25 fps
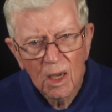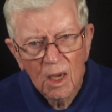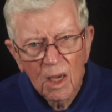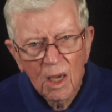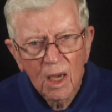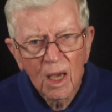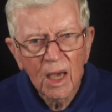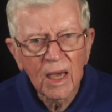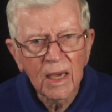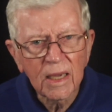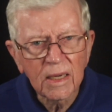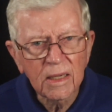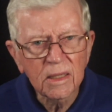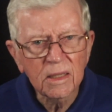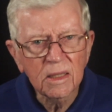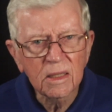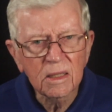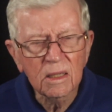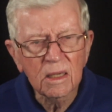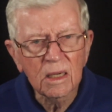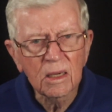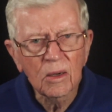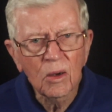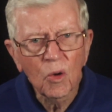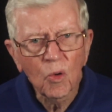
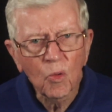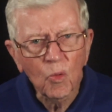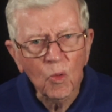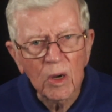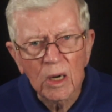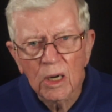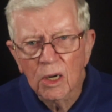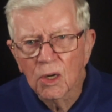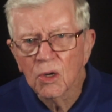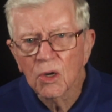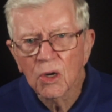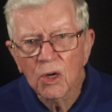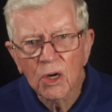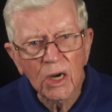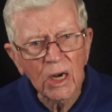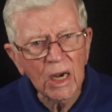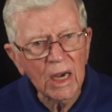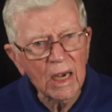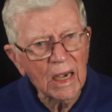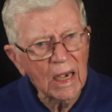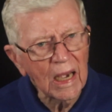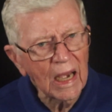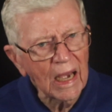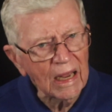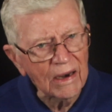And we look
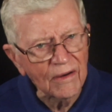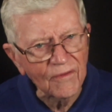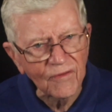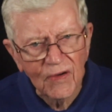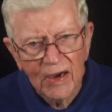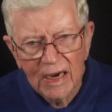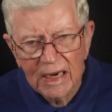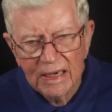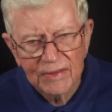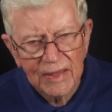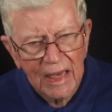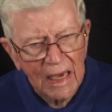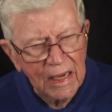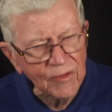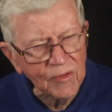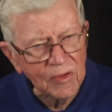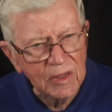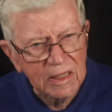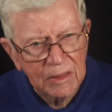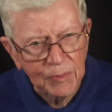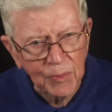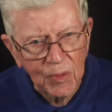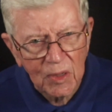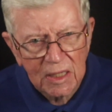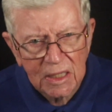and find that
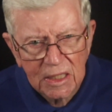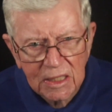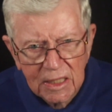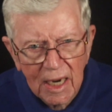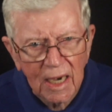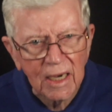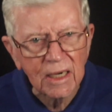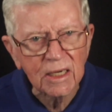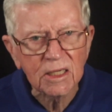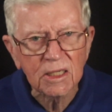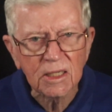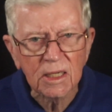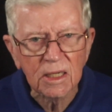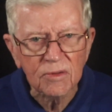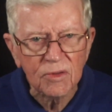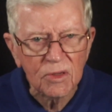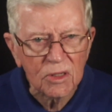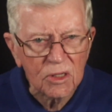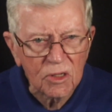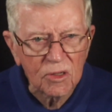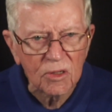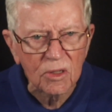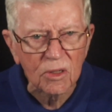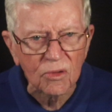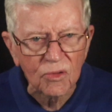was precisely the
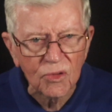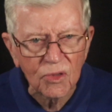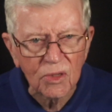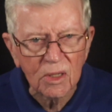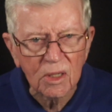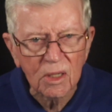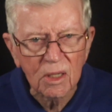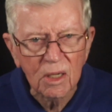truth.